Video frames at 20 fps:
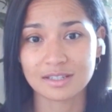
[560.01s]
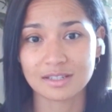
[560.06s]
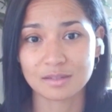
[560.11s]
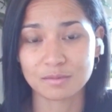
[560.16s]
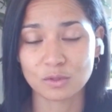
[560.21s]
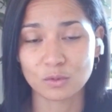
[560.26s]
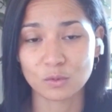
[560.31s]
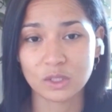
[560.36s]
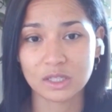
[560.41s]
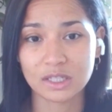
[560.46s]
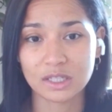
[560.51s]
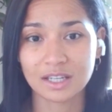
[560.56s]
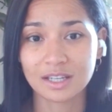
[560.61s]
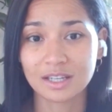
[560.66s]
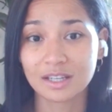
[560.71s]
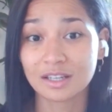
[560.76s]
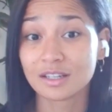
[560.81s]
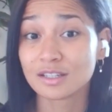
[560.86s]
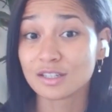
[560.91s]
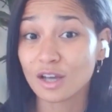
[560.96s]
It's been really
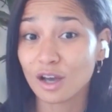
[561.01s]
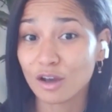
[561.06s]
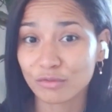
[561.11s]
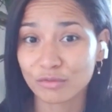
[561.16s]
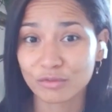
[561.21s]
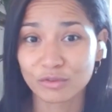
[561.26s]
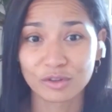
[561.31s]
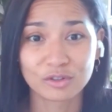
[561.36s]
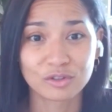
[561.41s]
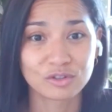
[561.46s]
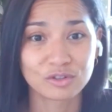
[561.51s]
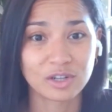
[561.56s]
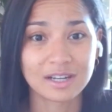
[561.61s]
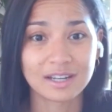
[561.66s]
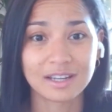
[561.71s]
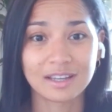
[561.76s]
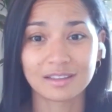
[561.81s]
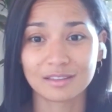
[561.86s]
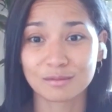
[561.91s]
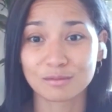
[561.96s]
tough trying to
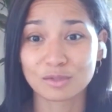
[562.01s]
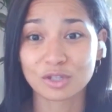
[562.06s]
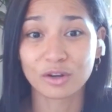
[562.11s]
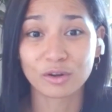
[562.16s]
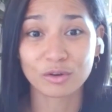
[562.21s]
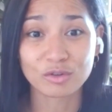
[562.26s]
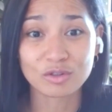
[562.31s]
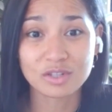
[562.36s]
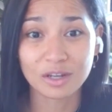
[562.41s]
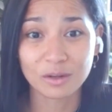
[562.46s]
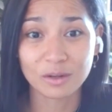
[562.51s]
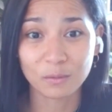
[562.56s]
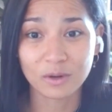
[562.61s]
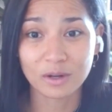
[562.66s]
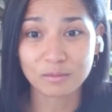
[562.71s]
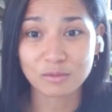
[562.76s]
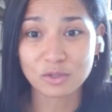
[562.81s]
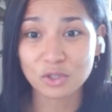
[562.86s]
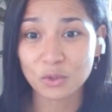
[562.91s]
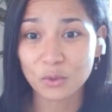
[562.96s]
get them to understand what
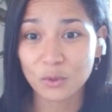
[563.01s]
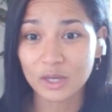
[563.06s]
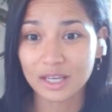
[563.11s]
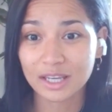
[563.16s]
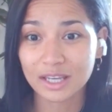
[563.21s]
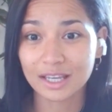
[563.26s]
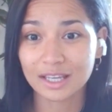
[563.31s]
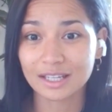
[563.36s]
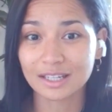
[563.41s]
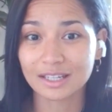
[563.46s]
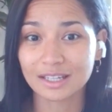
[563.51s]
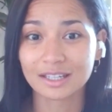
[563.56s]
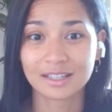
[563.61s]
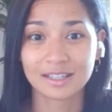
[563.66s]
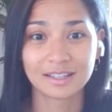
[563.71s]
I'm doing, and